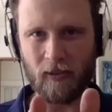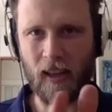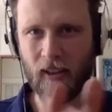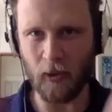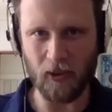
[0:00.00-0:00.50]

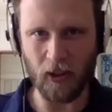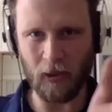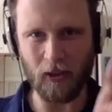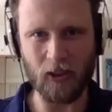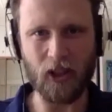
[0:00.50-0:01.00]
this was just
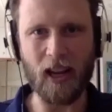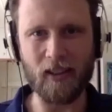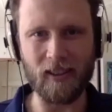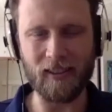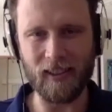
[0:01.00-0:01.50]
because the change
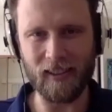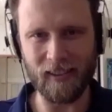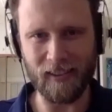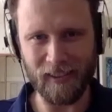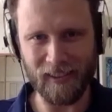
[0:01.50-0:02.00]
of the
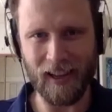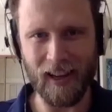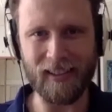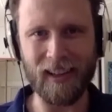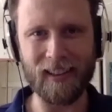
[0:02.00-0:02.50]
season and the
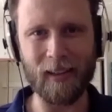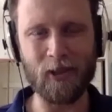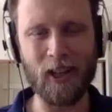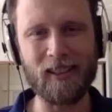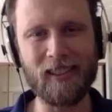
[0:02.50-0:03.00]
start date kept
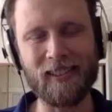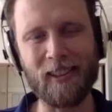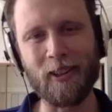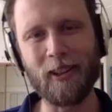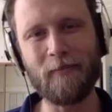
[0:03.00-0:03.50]
changing. Is that right?